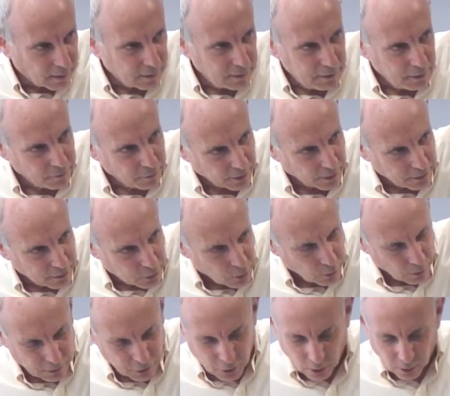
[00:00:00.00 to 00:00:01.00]
Your friend
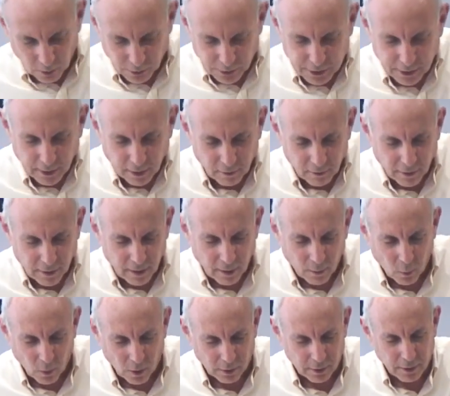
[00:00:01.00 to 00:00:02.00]
George Cole, sitting over
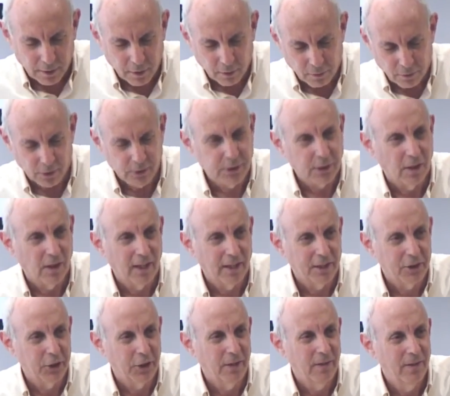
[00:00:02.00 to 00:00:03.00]
there, worked in your first
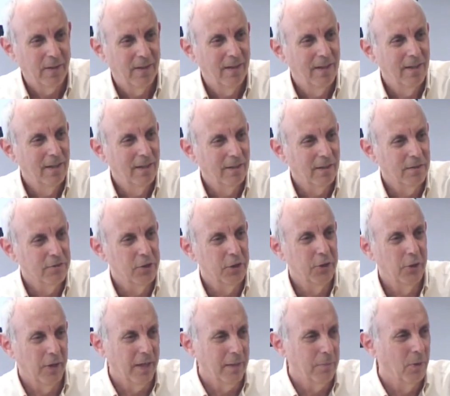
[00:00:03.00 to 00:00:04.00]
election, lives in
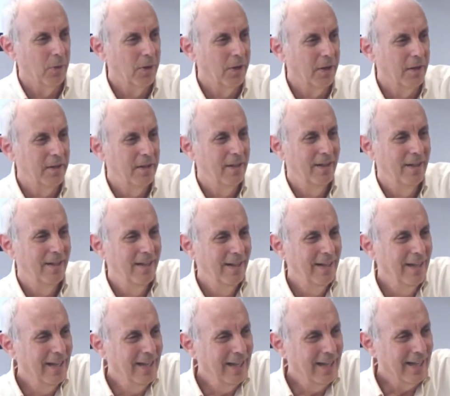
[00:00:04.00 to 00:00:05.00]
your neighborhood,
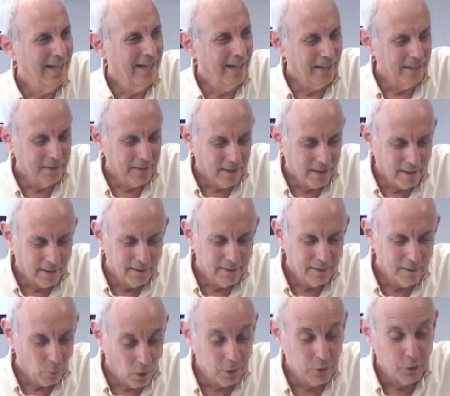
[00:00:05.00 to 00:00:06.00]
and
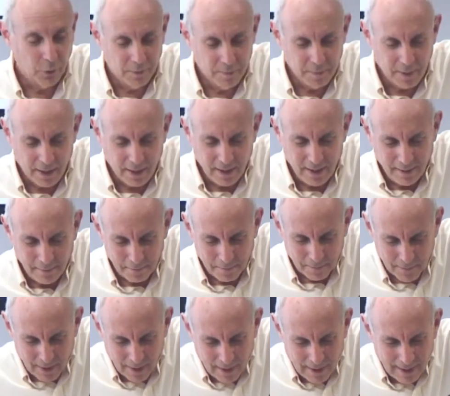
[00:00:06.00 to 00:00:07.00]
works with me.
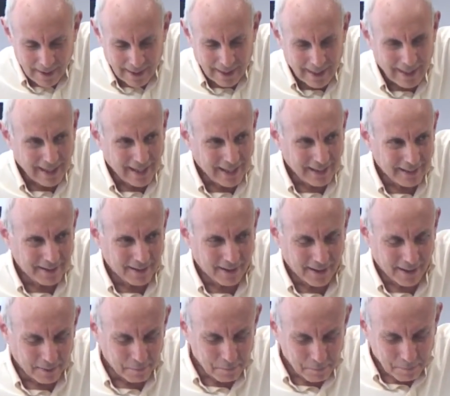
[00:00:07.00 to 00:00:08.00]
And
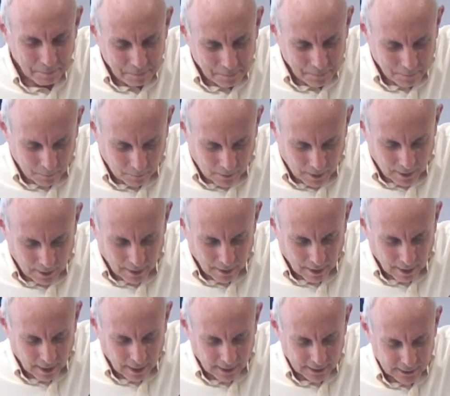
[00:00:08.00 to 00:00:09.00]

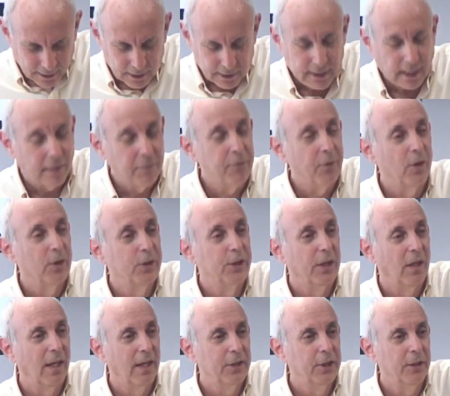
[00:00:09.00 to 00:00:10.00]
since that first
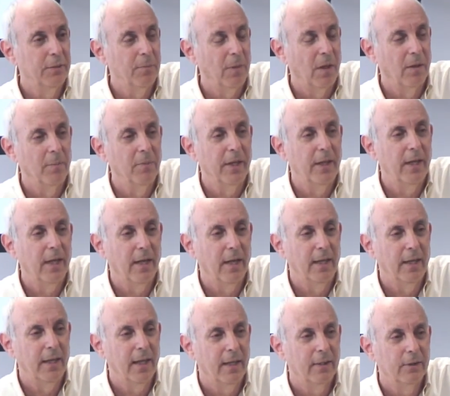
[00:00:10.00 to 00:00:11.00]
election, Montgomery
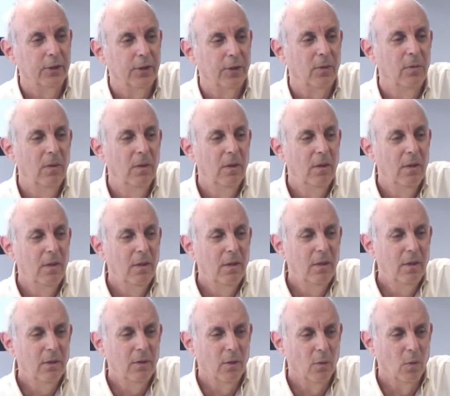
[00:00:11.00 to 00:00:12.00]
County Council,
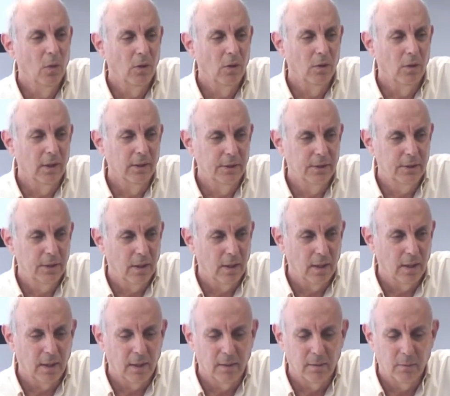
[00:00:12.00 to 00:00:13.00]
your role as
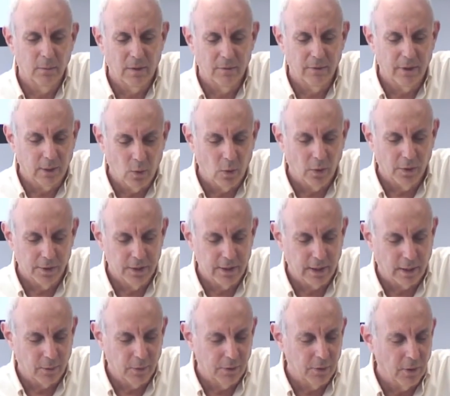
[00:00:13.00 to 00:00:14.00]
whatever they call the
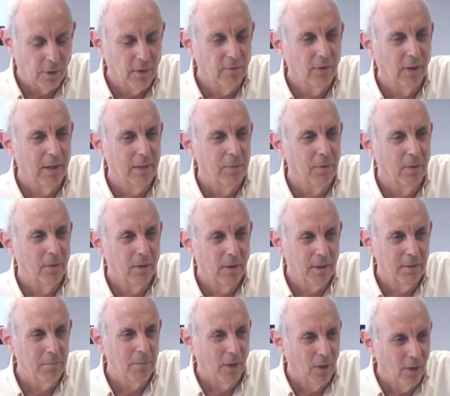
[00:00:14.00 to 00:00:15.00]
Secretary of Labor
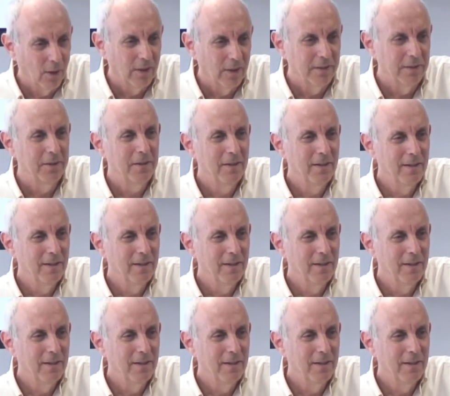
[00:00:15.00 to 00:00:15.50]
in Maryland,